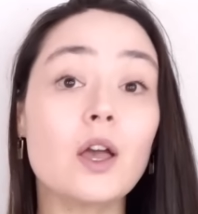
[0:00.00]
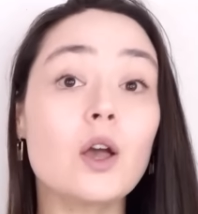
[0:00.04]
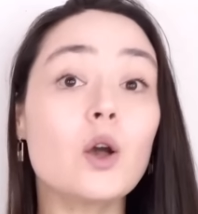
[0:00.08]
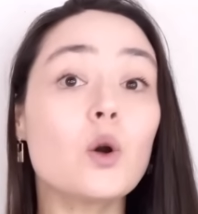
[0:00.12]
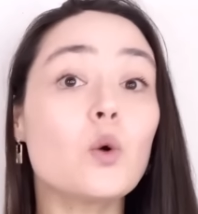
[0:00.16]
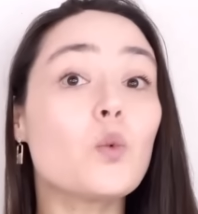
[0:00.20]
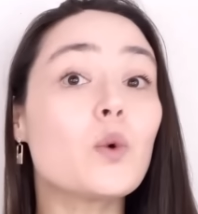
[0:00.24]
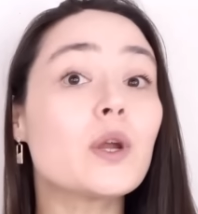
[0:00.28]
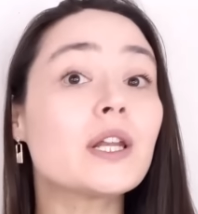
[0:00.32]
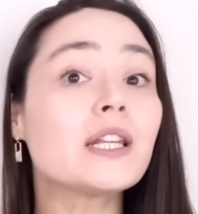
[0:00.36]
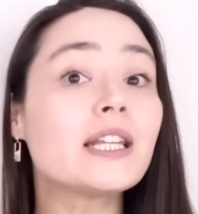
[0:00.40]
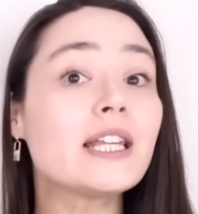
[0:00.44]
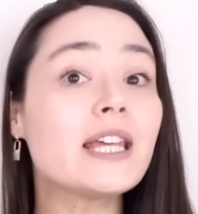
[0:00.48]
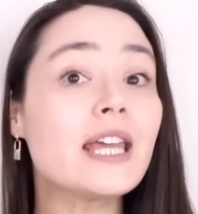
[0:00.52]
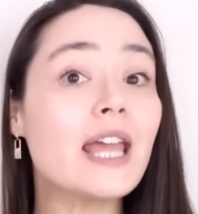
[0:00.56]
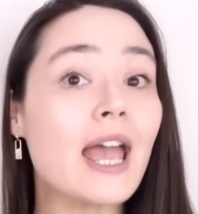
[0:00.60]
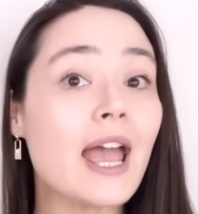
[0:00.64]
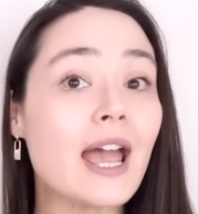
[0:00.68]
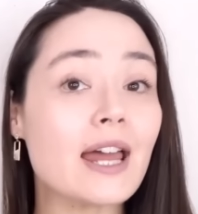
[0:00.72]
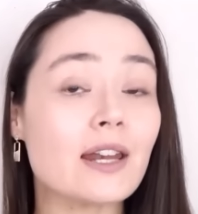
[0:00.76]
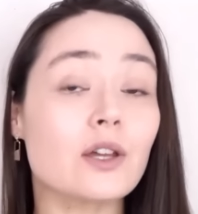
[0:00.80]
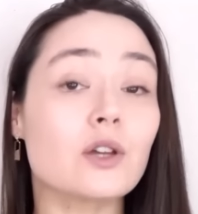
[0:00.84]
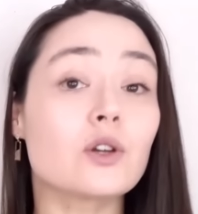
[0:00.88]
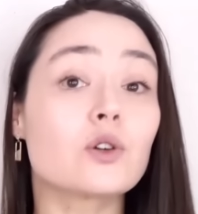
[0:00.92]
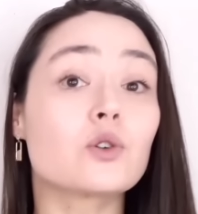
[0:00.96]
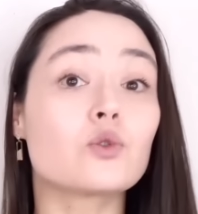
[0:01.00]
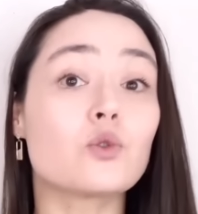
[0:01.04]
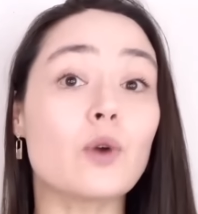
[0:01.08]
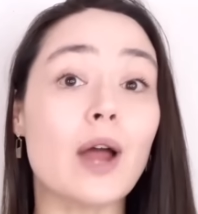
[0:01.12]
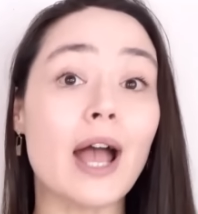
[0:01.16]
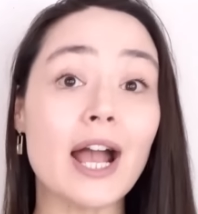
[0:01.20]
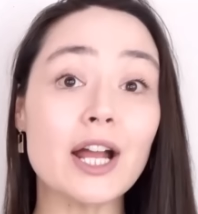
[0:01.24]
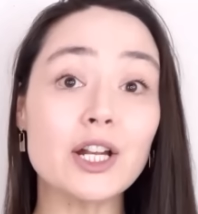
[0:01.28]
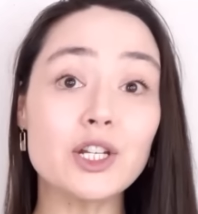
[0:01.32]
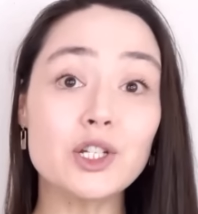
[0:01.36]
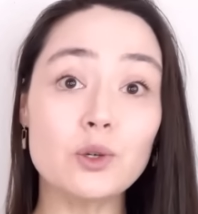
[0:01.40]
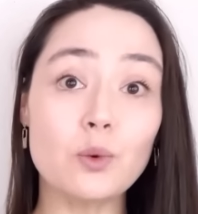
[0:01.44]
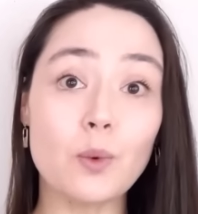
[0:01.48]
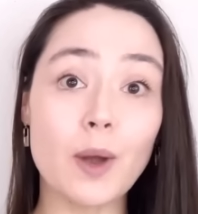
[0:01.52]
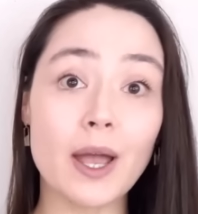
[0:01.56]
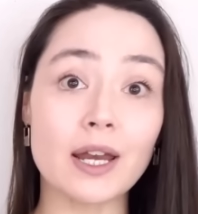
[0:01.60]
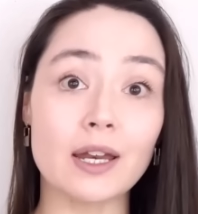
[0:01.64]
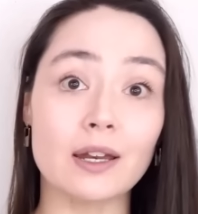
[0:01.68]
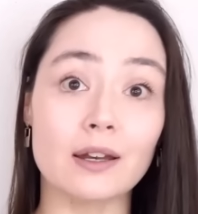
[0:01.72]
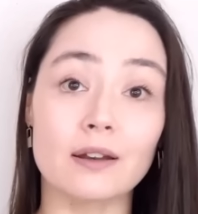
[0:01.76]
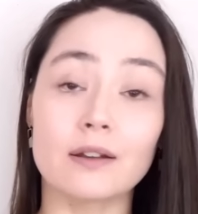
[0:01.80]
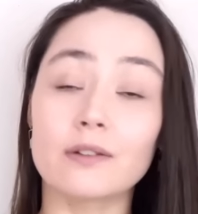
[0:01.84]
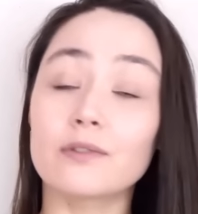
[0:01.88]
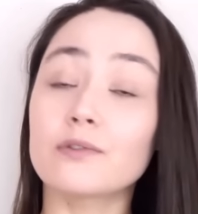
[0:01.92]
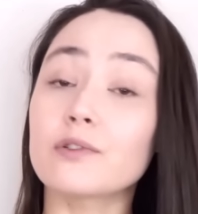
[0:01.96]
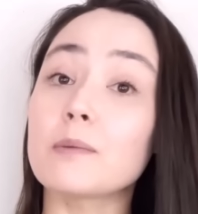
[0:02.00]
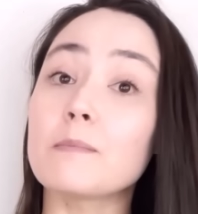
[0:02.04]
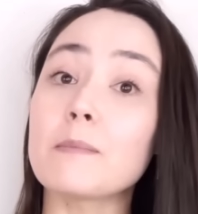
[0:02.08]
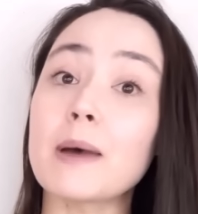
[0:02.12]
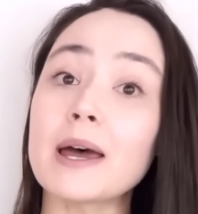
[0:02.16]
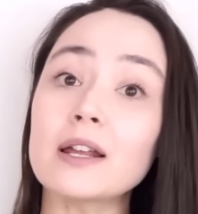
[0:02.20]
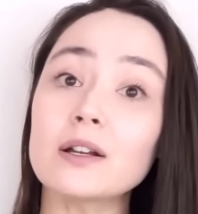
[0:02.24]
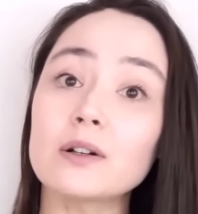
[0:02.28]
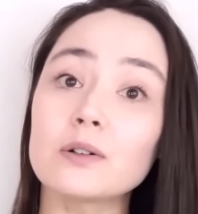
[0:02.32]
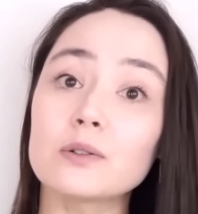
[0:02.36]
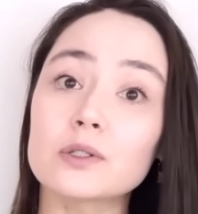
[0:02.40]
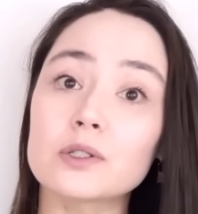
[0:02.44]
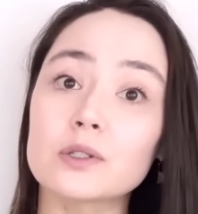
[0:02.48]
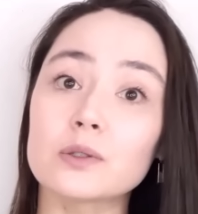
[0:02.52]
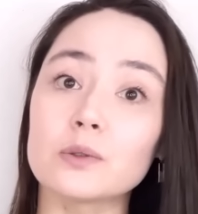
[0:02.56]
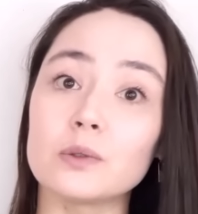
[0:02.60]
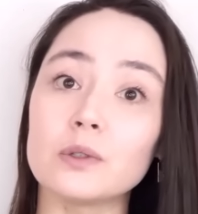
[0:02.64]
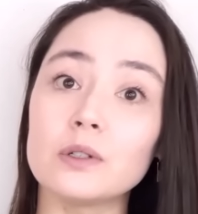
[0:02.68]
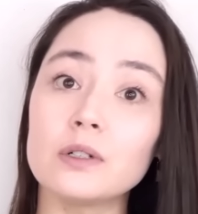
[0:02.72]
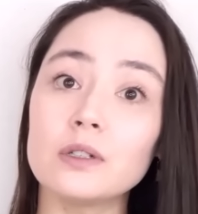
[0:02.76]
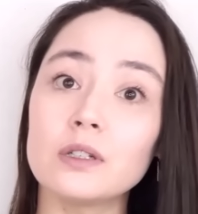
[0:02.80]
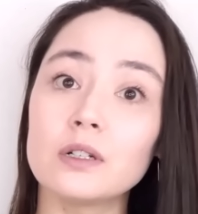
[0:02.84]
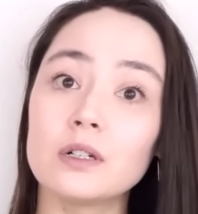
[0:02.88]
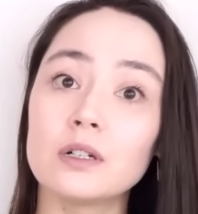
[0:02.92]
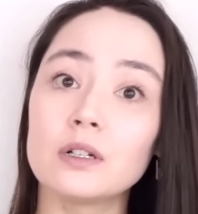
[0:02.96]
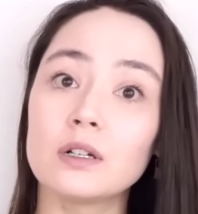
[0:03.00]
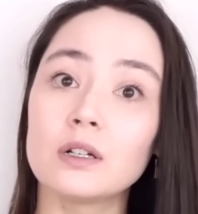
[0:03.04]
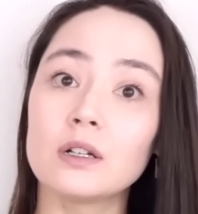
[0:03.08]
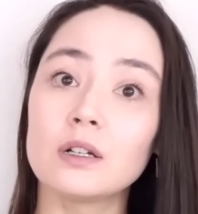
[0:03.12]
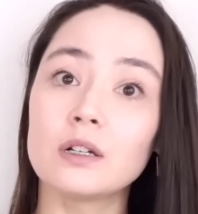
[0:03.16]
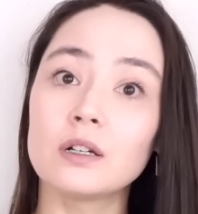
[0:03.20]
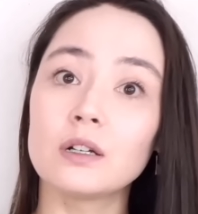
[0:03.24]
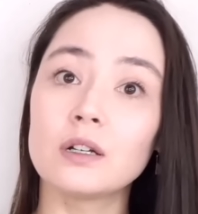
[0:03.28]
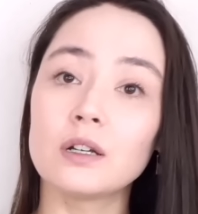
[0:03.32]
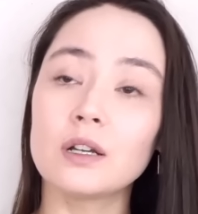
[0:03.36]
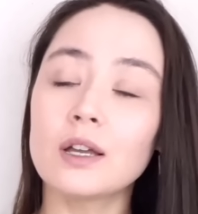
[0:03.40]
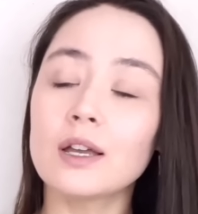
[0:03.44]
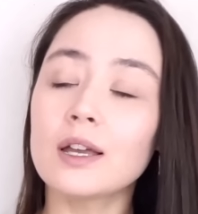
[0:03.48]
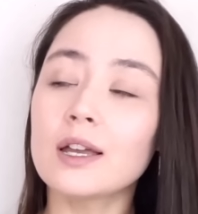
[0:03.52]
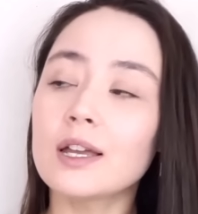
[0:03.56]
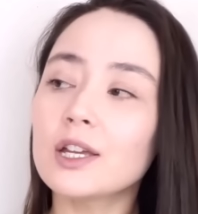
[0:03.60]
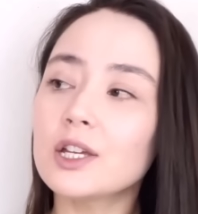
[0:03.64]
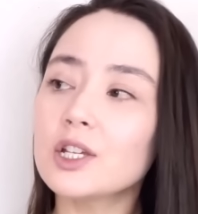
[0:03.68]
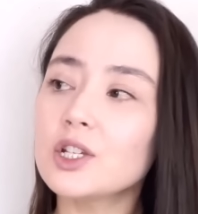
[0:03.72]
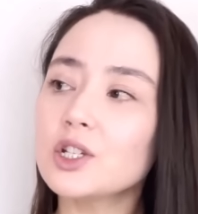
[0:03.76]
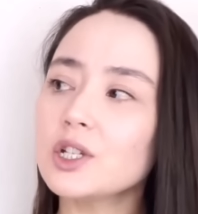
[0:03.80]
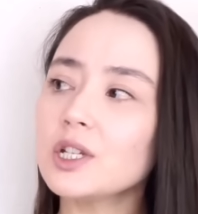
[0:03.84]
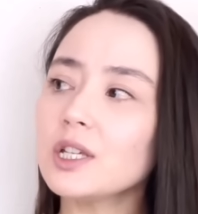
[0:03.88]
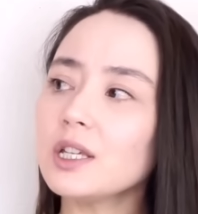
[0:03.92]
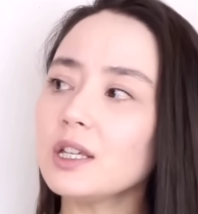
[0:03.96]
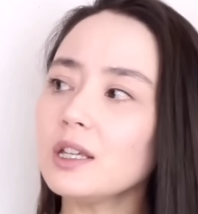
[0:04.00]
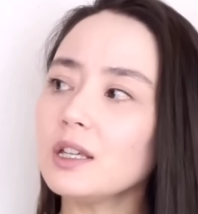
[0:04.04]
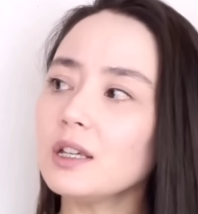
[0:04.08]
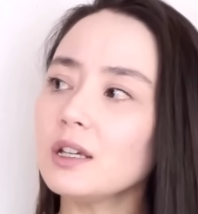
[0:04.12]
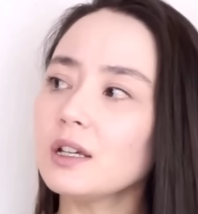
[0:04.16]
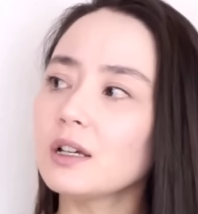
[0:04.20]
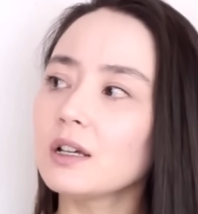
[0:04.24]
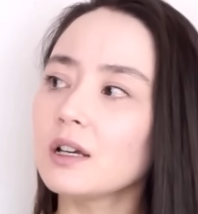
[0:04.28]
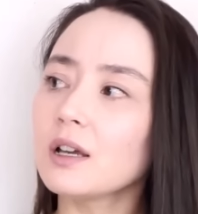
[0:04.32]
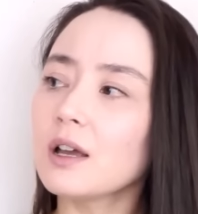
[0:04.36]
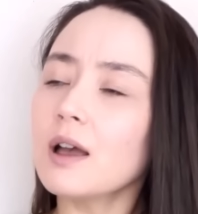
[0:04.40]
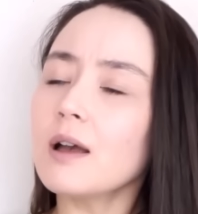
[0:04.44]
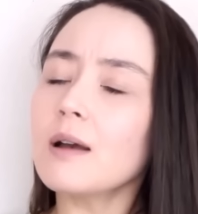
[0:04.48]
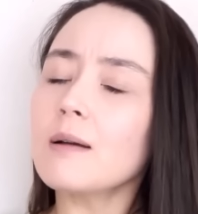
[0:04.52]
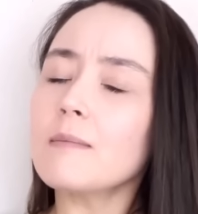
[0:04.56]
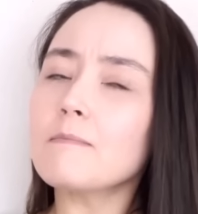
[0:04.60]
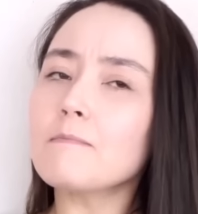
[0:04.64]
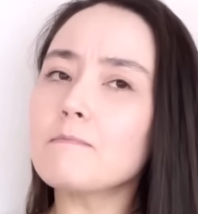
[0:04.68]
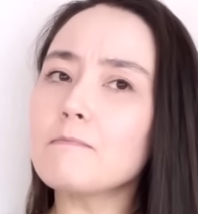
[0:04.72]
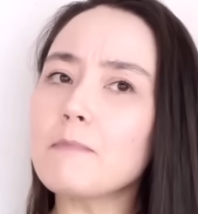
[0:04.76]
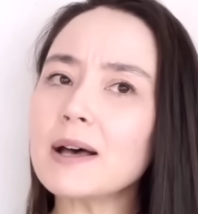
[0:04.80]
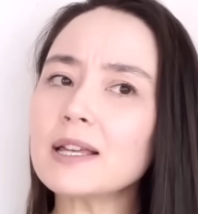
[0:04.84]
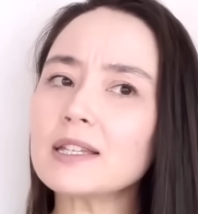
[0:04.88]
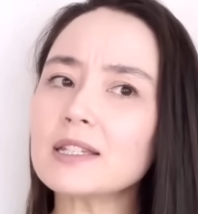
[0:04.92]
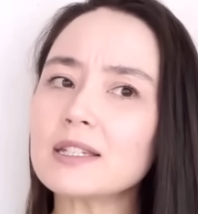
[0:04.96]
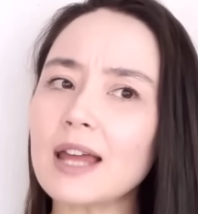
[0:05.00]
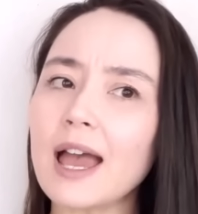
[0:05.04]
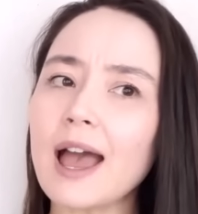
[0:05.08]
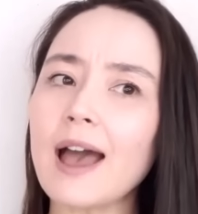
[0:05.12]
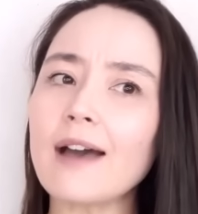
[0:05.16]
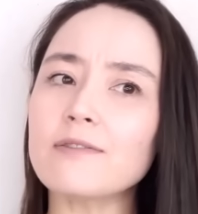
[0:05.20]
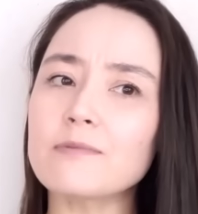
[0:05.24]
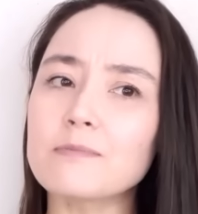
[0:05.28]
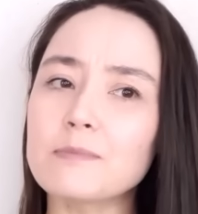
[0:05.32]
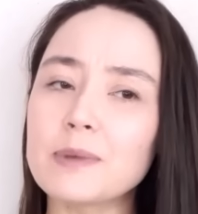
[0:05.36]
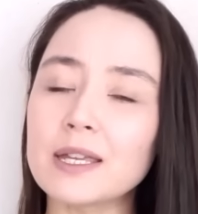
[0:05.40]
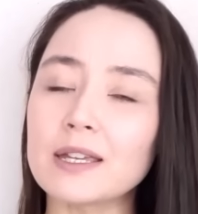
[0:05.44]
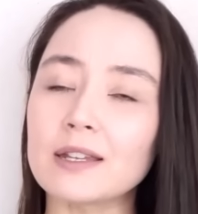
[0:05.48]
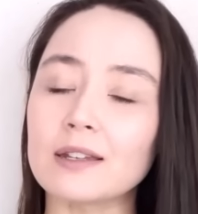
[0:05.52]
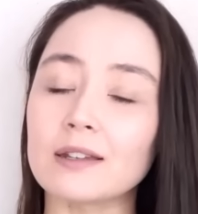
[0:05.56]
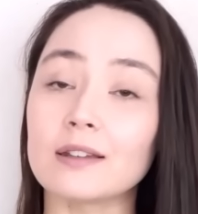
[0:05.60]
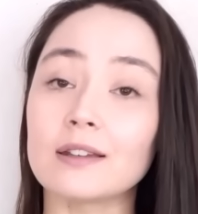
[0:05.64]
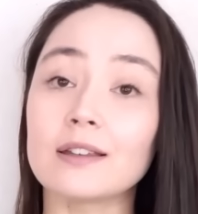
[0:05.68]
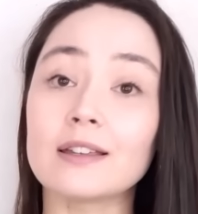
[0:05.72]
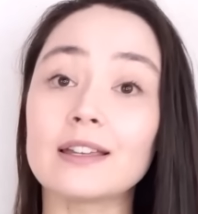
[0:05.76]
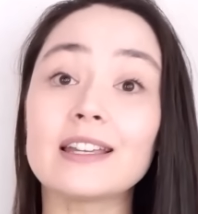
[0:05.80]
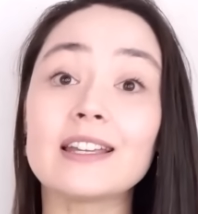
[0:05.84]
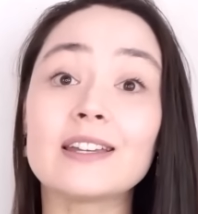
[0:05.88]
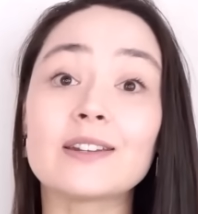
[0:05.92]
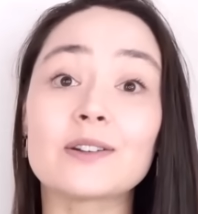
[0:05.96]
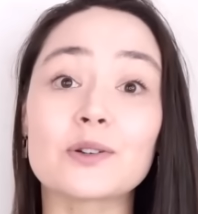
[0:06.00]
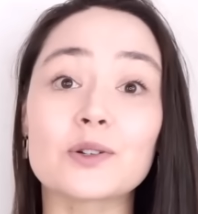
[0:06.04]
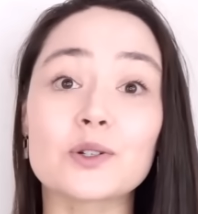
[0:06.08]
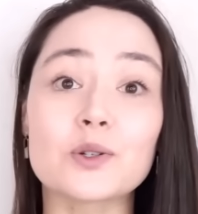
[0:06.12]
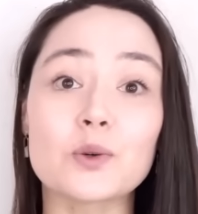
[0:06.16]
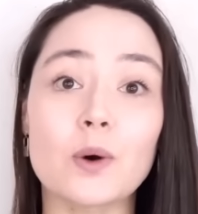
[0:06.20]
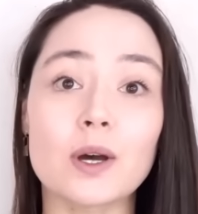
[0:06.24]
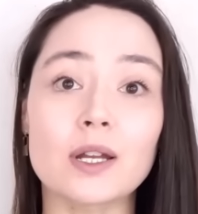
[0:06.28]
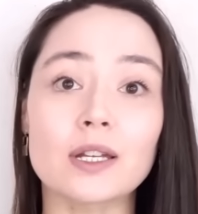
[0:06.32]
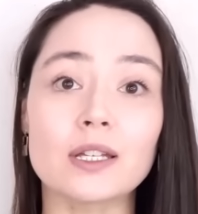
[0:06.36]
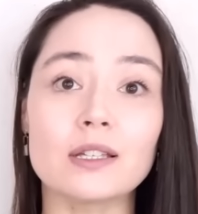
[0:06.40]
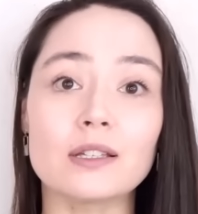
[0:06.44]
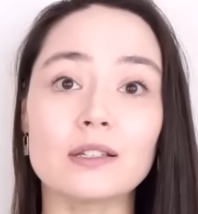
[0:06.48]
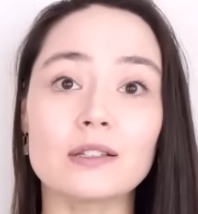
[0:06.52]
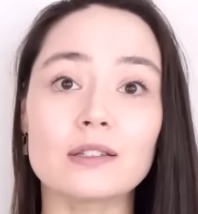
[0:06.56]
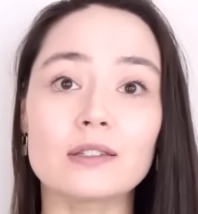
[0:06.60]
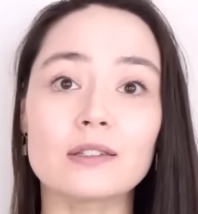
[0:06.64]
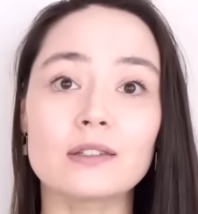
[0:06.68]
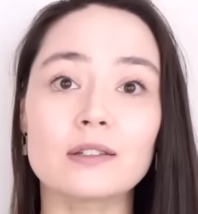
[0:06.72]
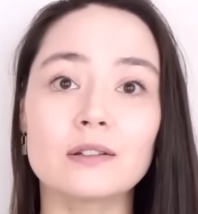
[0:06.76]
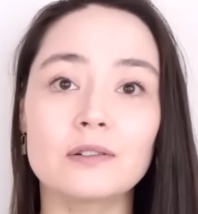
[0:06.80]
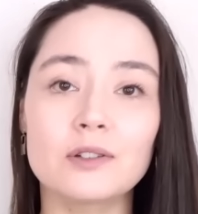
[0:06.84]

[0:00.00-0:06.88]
When Leanne graduated from medical school, she must have been in her 20s.